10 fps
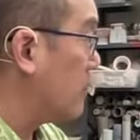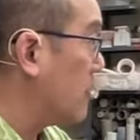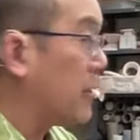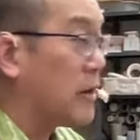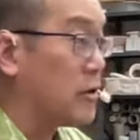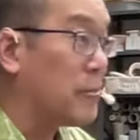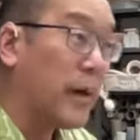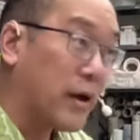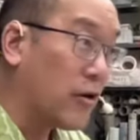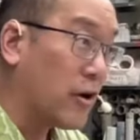It probably look
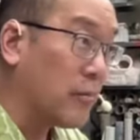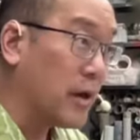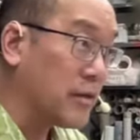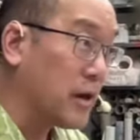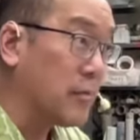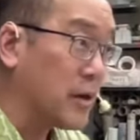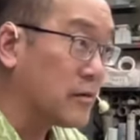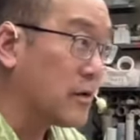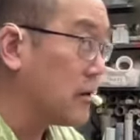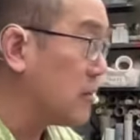better in it. That makes
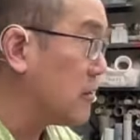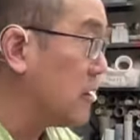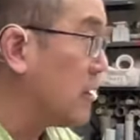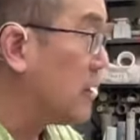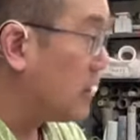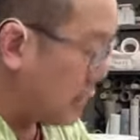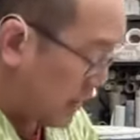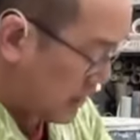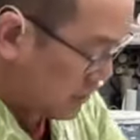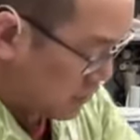sense?
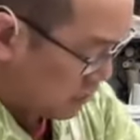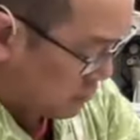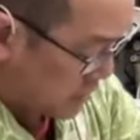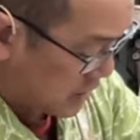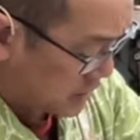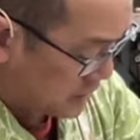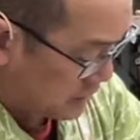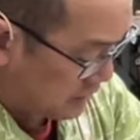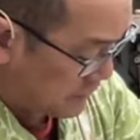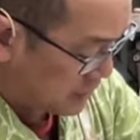That you don't want to
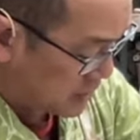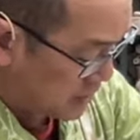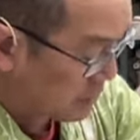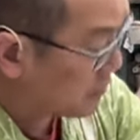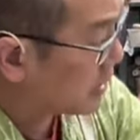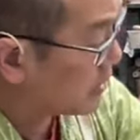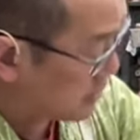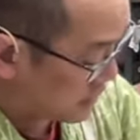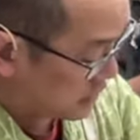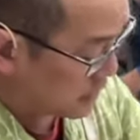leave the same amount of
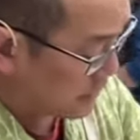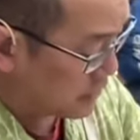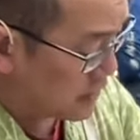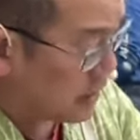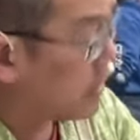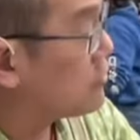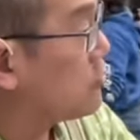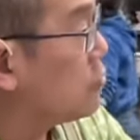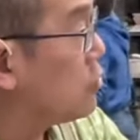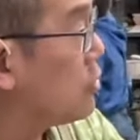clay down there as
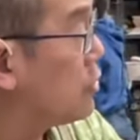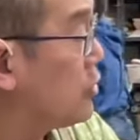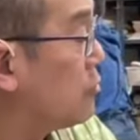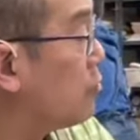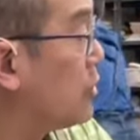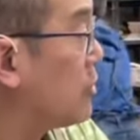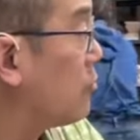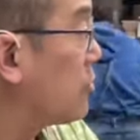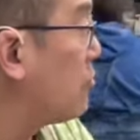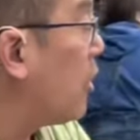you would with a
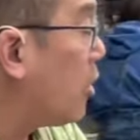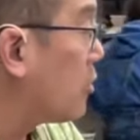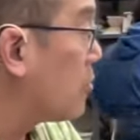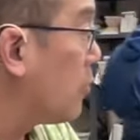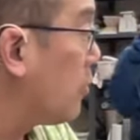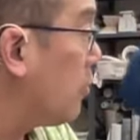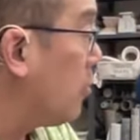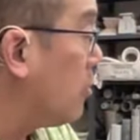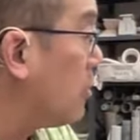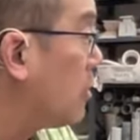smaller
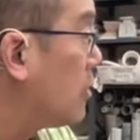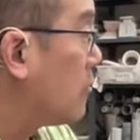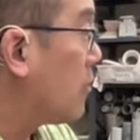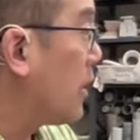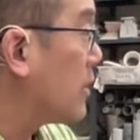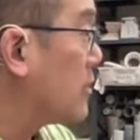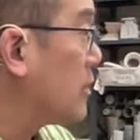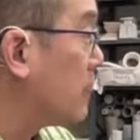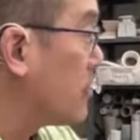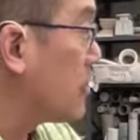bowl right? Because
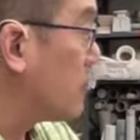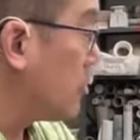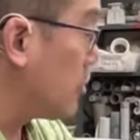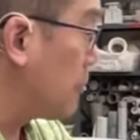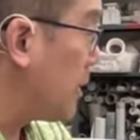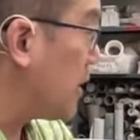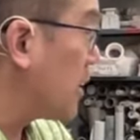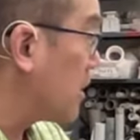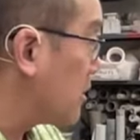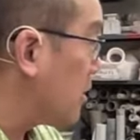everything will look big
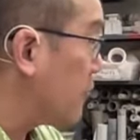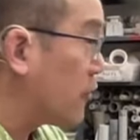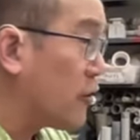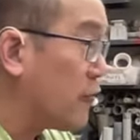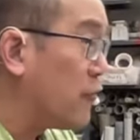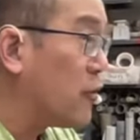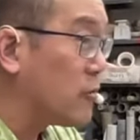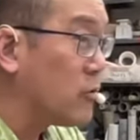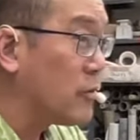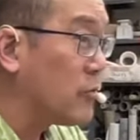except for your foot
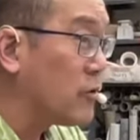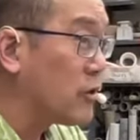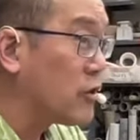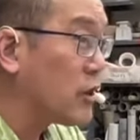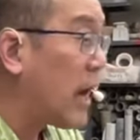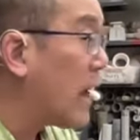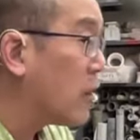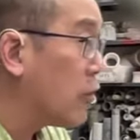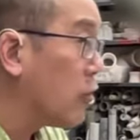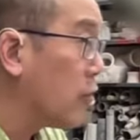will be really
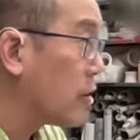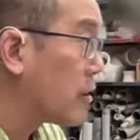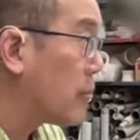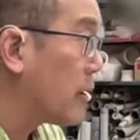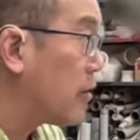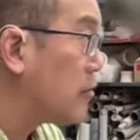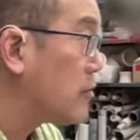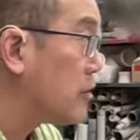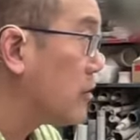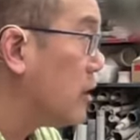shallow in
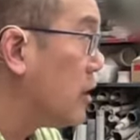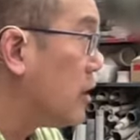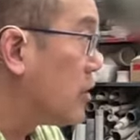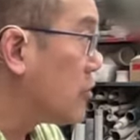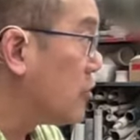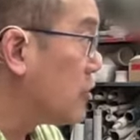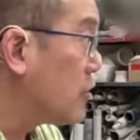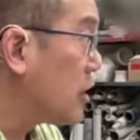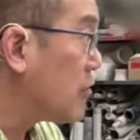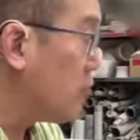comparison. So in
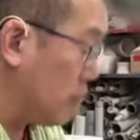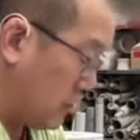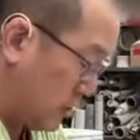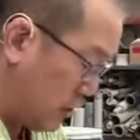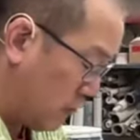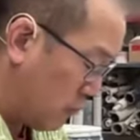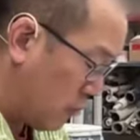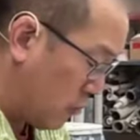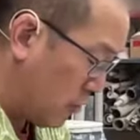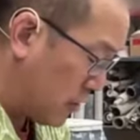general, leave
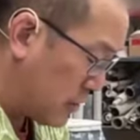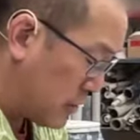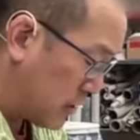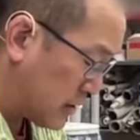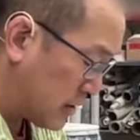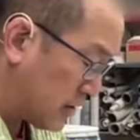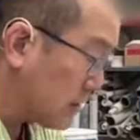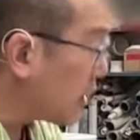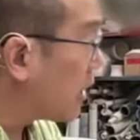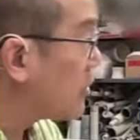more thickness
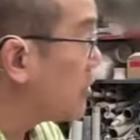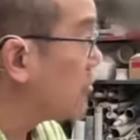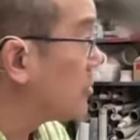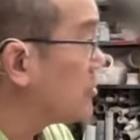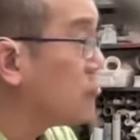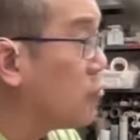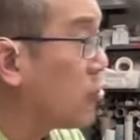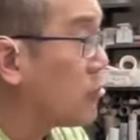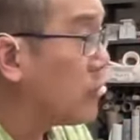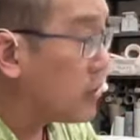down here than you
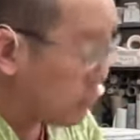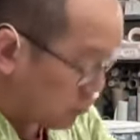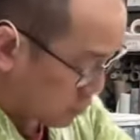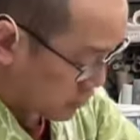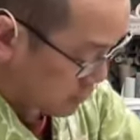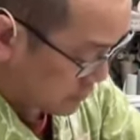normally would.